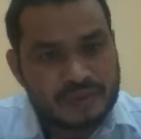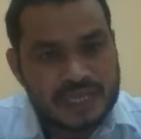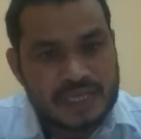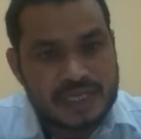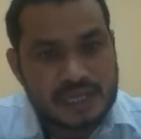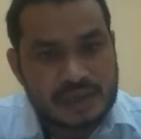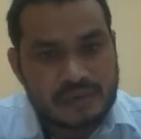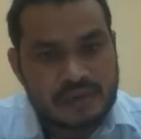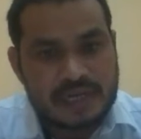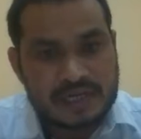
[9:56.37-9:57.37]
Being
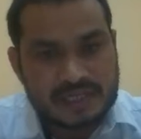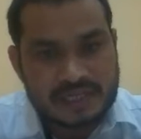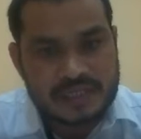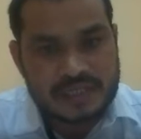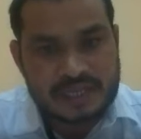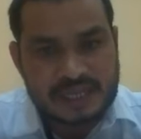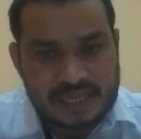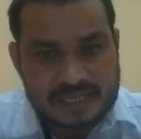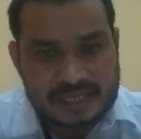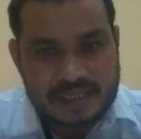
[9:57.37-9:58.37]
equivalent in this
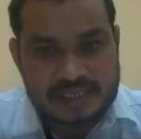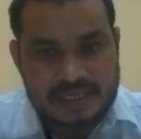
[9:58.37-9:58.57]
realization is